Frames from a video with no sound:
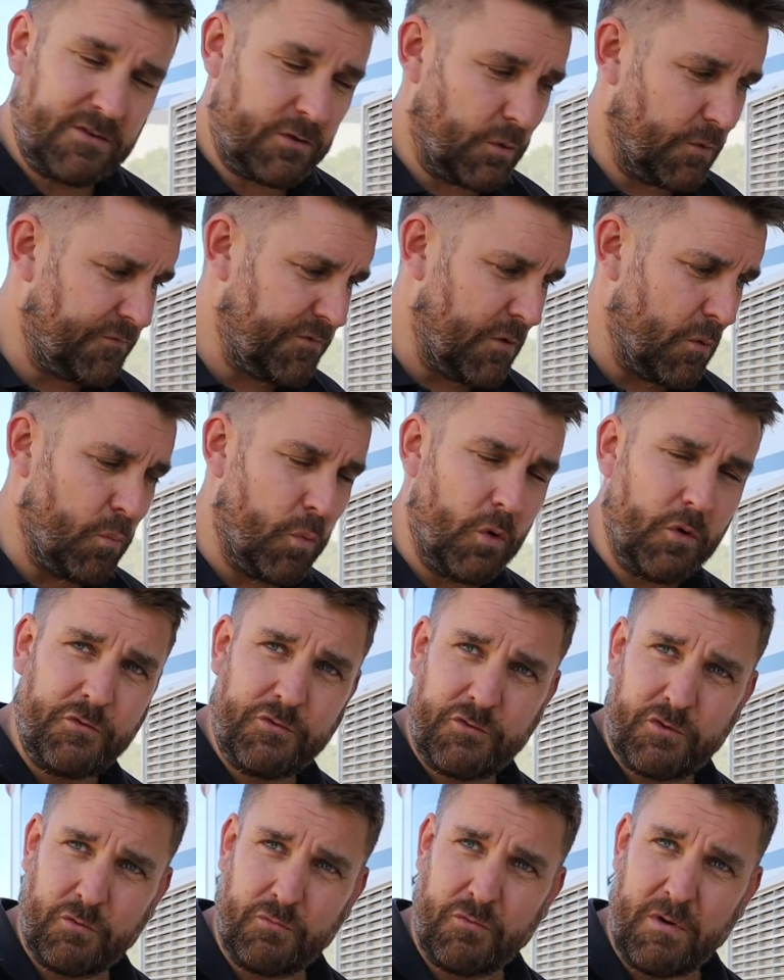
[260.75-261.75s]
So if it was
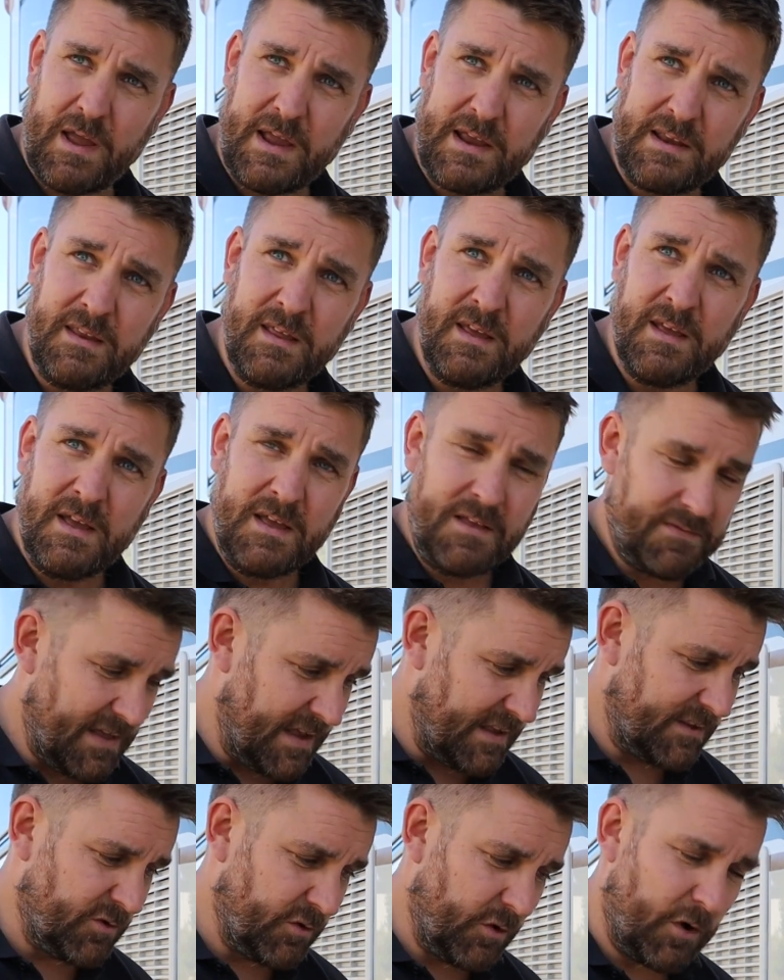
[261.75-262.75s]
to rain,
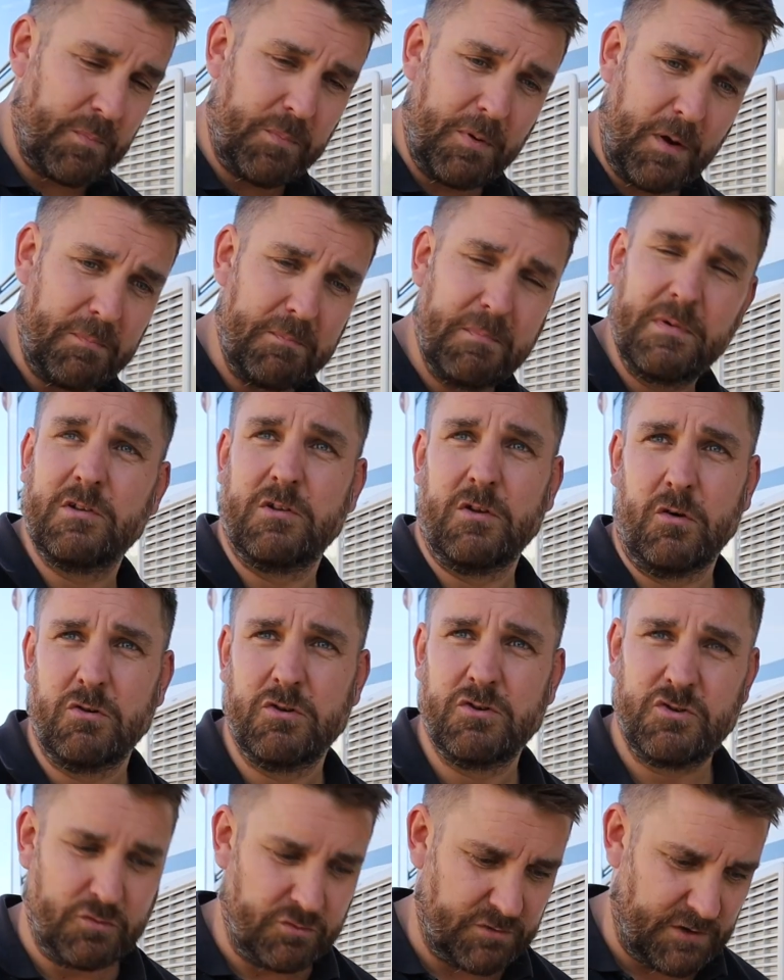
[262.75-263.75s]
that's not a problem. As long
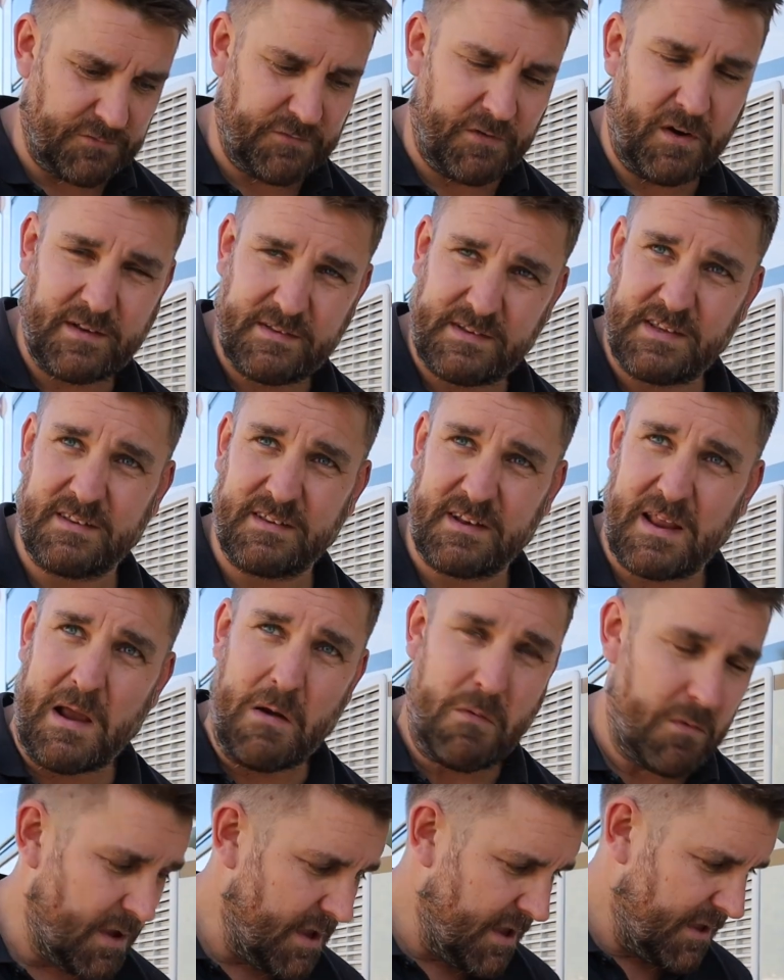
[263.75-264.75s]
as your device isn't
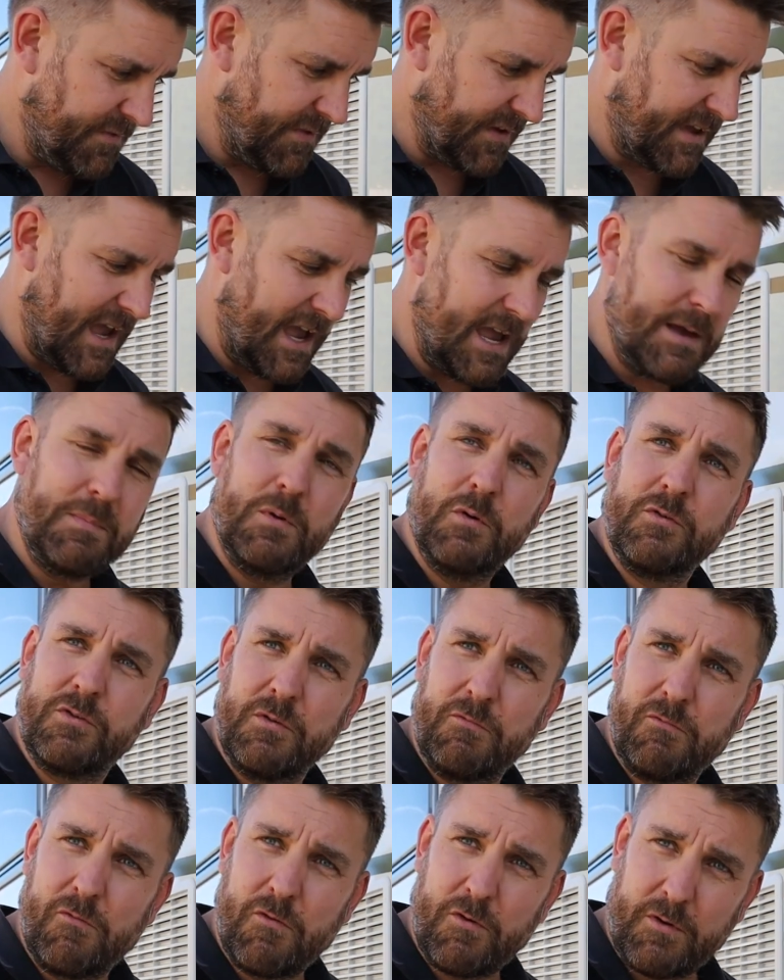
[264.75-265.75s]
out, the cables
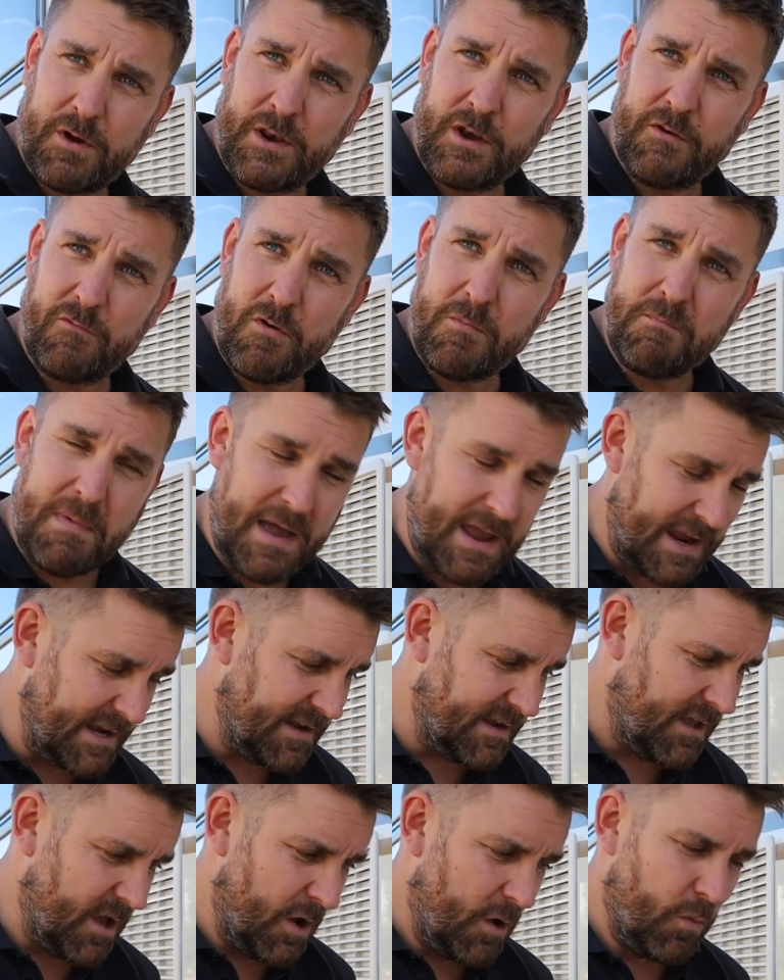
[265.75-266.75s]
are going to
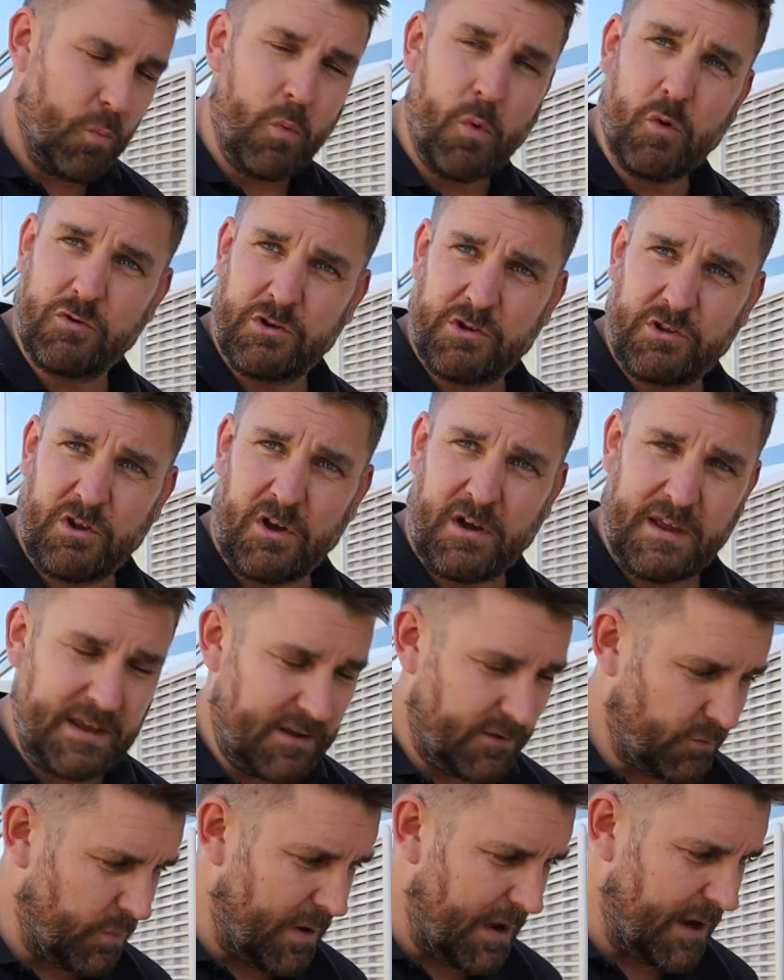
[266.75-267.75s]
remain watertight
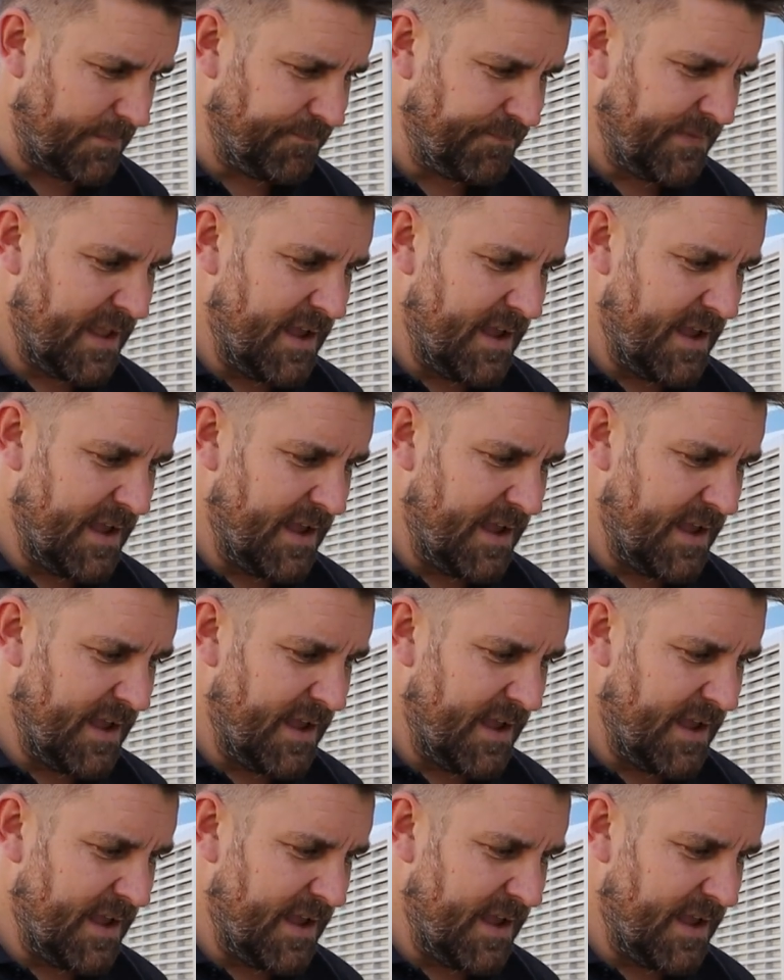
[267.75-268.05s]
as well.